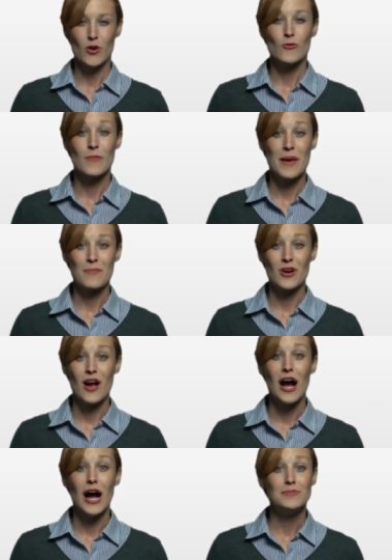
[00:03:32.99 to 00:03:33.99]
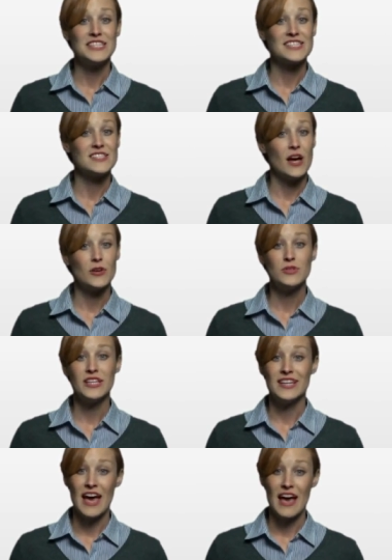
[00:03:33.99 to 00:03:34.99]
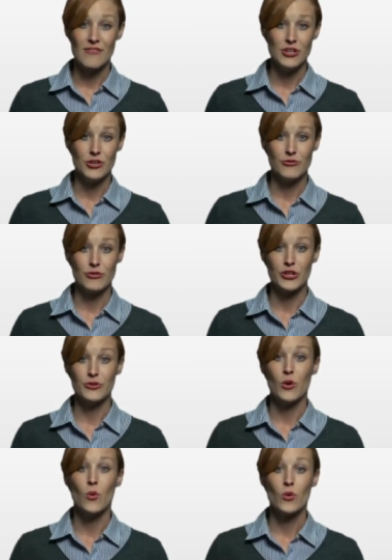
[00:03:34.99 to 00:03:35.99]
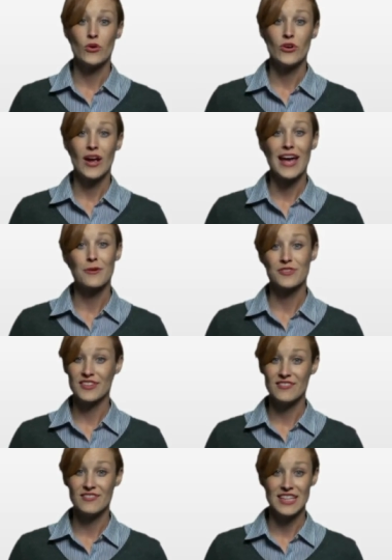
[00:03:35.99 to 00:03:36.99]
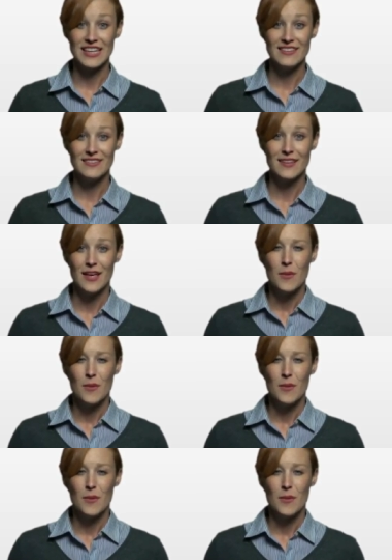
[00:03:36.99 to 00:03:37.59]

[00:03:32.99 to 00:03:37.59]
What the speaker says: Remember, Opt is not only an avenue for you to order and receive leads,